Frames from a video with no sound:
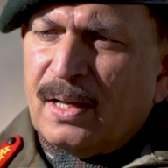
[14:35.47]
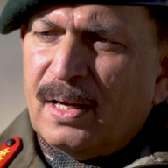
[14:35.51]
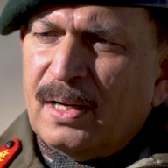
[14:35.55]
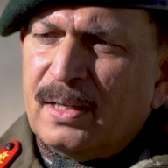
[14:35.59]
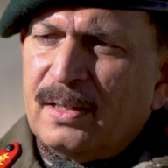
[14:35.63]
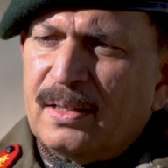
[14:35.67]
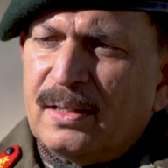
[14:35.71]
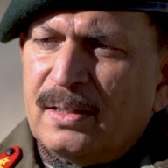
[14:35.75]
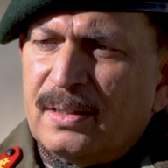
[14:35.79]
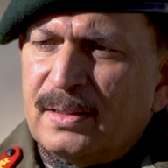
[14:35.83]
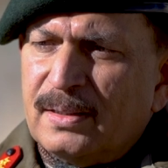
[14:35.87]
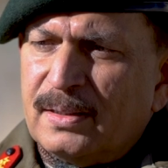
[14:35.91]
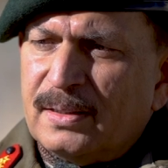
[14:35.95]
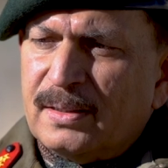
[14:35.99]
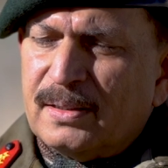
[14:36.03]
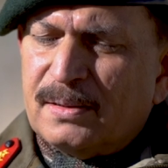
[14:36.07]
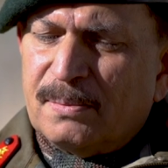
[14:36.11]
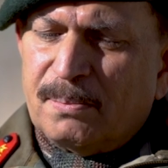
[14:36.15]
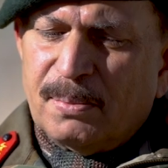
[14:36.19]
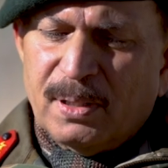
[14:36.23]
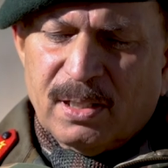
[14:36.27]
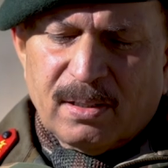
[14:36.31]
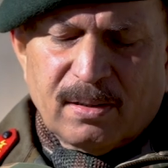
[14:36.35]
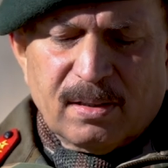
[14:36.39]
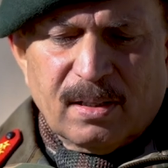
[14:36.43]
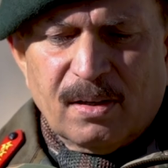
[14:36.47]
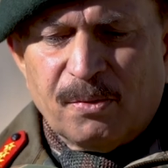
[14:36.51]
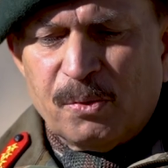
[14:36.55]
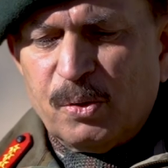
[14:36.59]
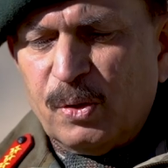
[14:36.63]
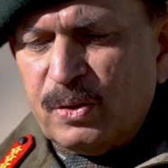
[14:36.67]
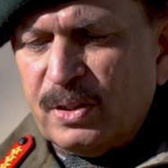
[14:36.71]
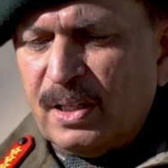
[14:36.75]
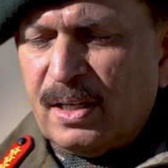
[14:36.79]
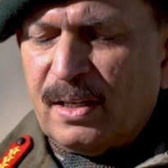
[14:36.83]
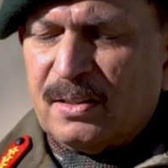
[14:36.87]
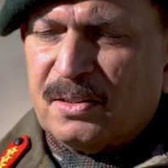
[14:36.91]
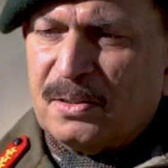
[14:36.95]
And uh, plus, of
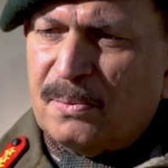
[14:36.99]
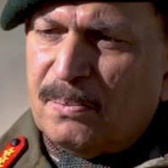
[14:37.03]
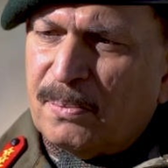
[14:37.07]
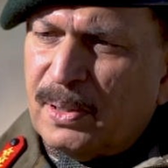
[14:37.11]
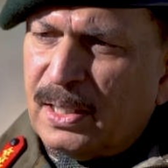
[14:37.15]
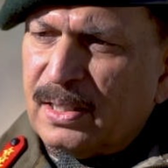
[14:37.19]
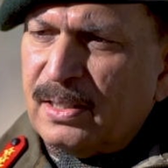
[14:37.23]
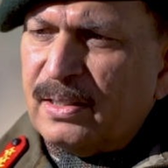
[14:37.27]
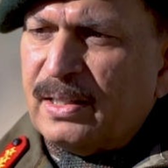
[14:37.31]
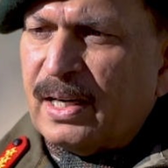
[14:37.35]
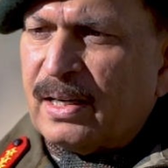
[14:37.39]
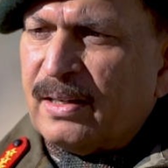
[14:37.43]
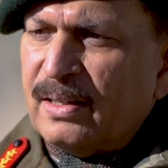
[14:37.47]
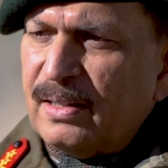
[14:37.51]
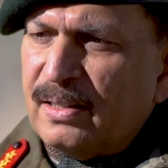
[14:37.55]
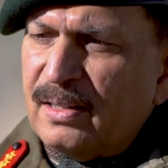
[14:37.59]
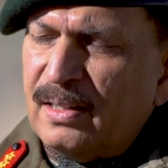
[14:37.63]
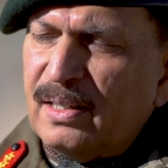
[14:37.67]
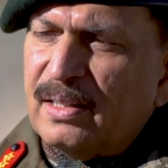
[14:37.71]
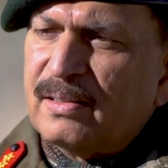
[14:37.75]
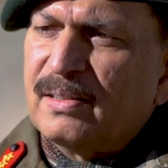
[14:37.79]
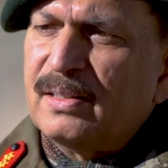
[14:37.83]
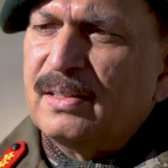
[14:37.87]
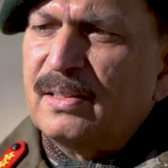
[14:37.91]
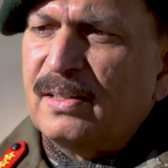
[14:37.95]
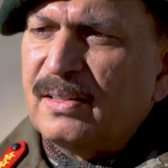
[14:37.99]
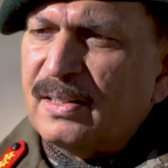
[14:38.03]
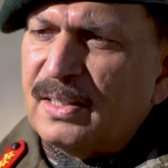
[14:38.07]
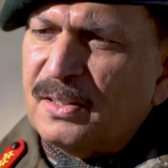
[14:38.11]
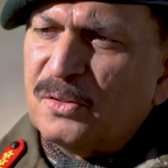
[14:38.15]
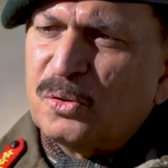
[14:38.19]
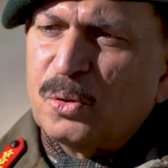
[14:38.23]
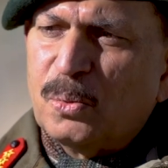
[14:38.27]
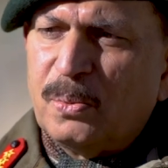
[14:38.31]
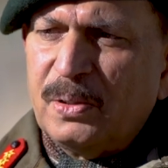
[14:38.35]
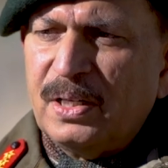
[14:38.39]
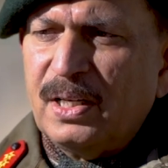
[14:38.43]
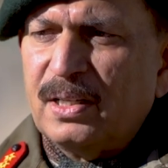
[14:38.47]
course, there are some minor tactical lessons
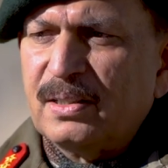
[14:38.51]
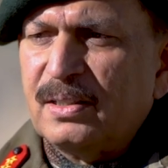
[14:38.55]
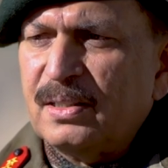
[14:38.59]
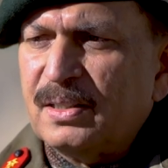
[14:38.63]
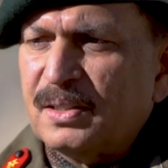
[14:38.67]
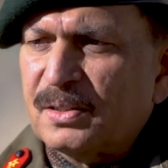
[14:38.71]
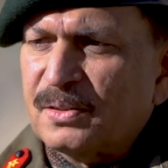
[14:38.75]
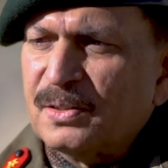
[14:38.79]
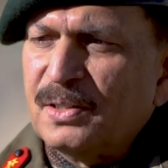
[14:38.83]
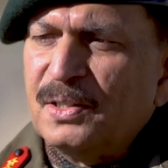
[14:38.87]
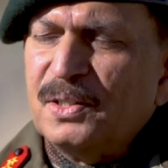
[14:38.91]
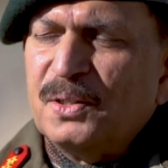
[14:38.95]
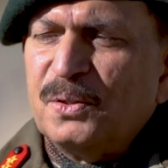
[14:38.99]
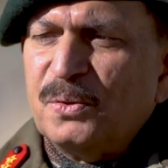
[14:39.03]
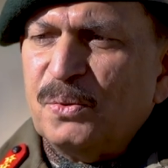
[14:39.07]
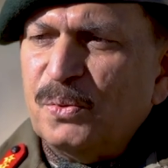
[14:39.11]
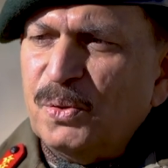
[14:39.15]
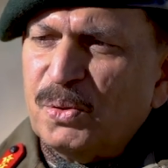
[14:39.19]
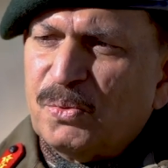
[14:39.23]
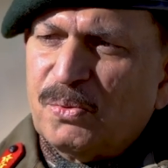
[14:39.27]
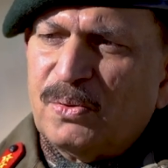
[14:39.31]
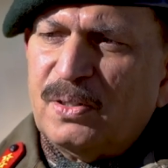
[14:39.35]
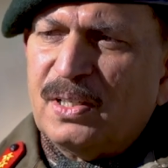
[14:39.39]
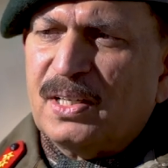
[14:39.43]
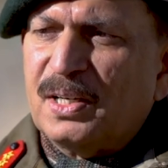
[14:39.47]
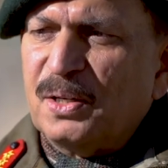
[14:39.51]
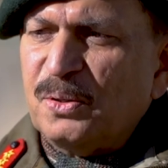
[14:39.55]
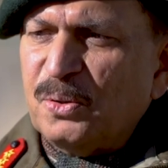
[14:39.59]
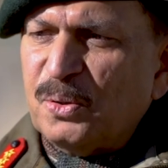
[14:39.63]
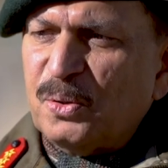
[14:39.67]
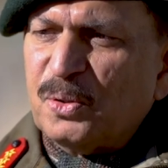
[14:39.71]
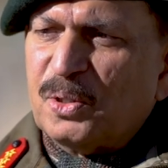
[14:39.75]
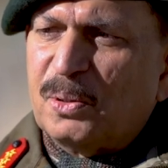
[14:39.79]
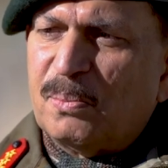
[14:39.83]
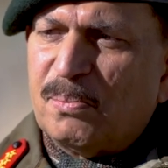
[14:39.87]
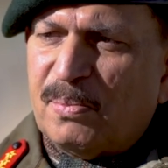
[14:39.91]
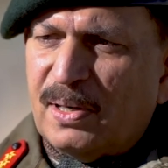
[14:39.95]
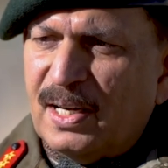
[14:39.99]
and so many others mm. which we'll continue
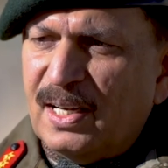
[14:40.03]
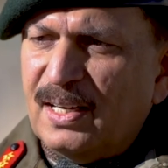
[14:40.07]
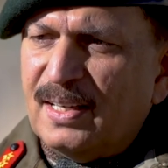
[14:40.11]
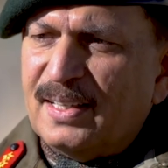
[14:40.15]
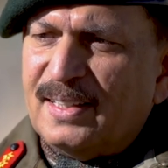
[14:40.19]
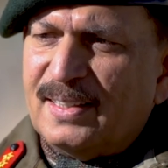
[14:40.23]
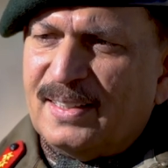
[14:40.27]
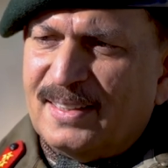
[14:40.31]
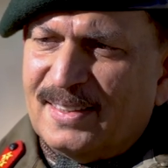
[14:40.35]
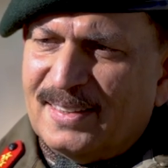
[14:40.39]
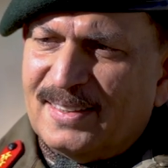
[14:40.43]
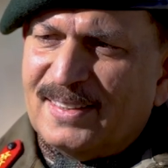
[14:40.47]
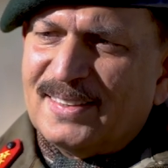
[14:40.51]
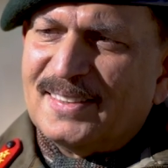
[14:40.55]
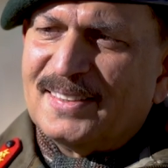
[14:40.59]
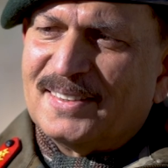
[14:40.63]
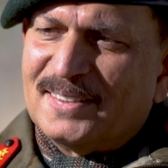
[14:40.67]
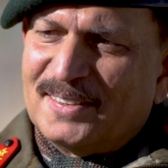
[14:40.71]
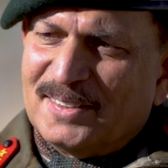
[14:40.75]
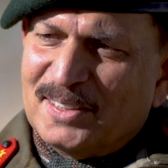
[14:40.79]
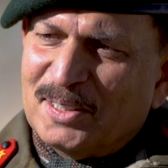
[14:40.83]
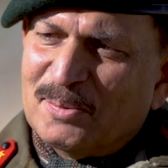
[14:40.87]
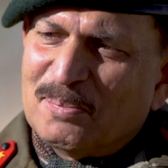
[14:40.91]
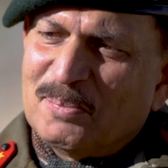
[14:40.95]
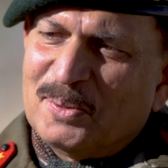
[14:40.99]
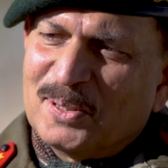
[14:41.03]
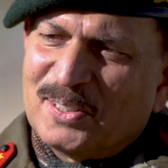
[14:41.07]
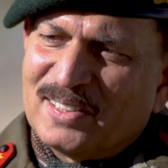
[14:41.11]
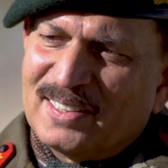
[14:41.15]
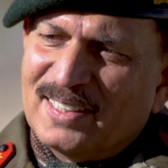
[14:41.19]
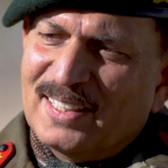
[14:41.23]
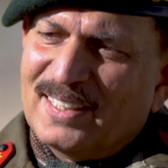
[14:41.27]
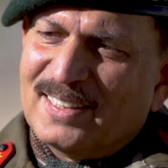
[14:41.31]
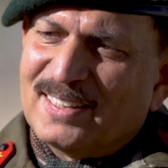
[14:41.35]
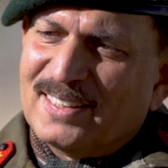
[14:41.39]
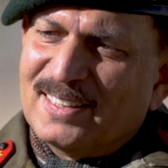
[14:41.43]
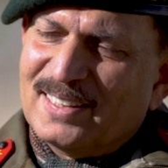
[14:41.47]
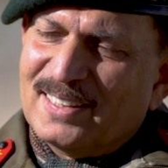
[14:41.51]
to compile and uh, Obviously. Uh, push that.